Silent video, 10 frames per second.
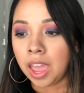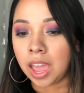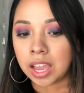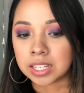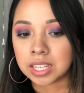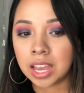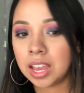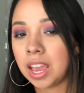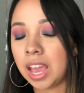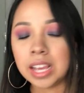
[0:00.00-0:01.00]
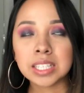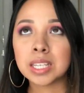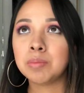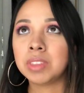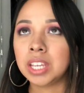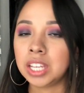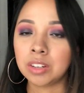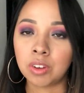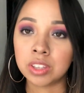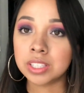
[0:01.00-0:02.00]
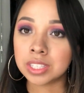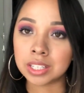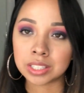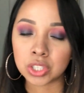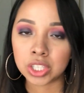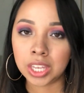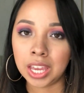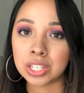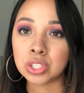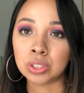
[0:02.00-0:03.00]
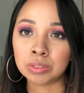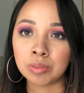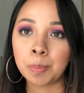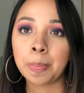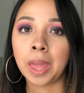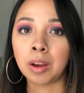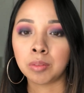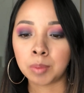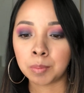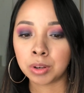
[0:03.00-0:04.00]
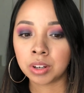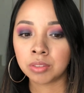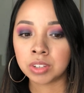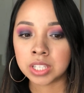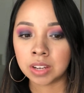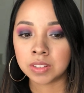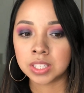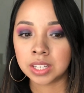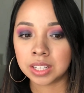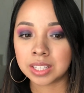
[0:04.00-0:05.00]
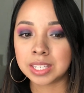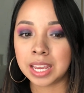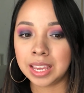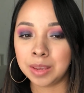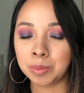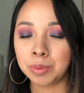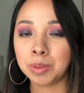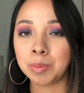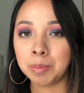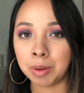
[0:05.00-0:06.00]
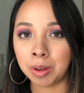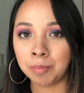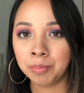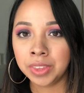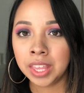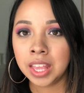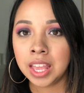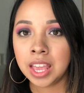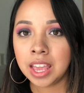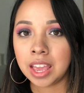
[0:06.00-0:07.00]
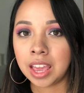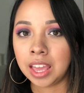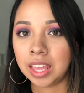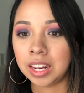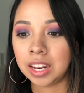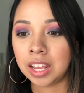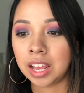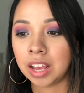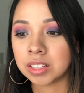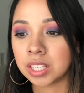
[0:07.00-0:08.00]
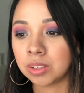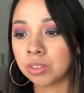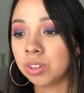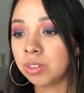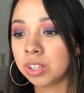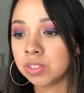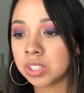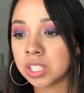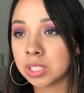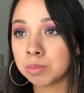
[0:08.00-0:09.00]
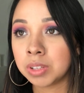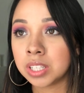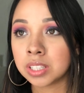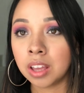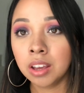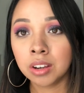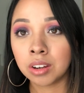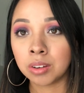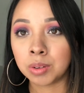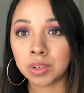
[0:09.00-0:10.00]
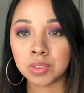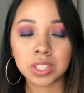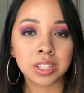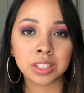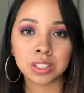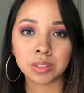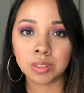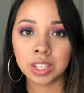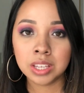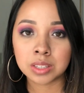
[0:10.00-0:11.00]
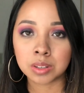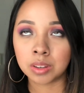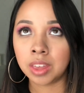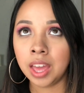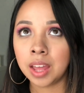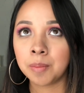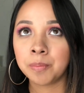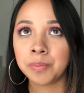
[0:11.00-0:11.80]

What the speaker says: And as I'm thinking of all these things that she can't do, I remember one day I was sitting at the table with my mom, and I was like, well, what if she doesn't play soccer? What if she doesn't do this or that?